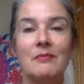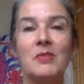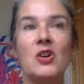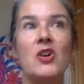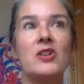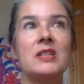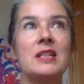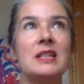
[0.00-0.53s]

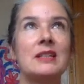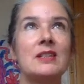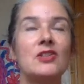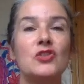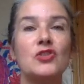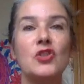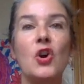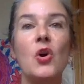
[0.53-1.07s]
because it is
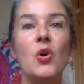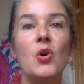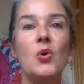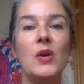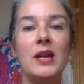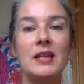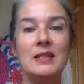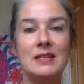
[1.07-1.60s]

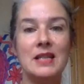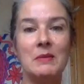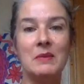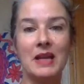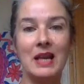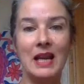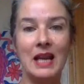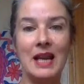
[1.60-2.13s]
so
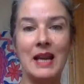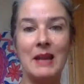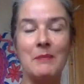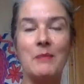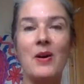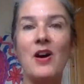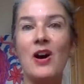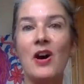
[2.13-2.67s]

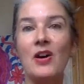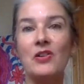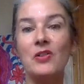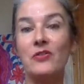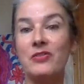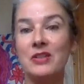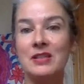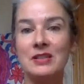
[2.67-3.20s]
endemically part
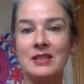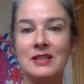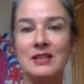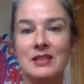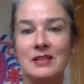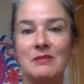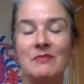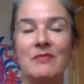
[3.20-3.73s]
of the
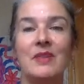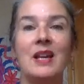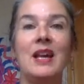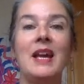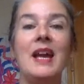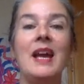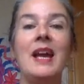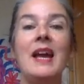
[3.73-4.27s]
system
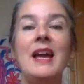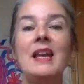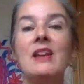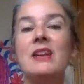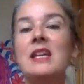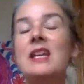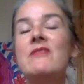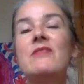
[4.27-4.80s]
and
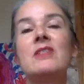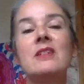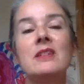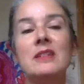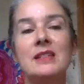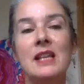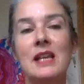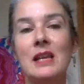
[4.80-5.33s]
even our
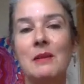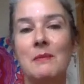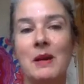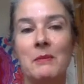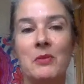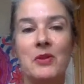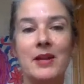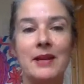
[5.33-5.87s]
cellular
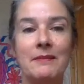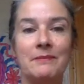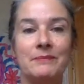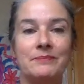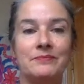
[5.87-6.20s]
memory.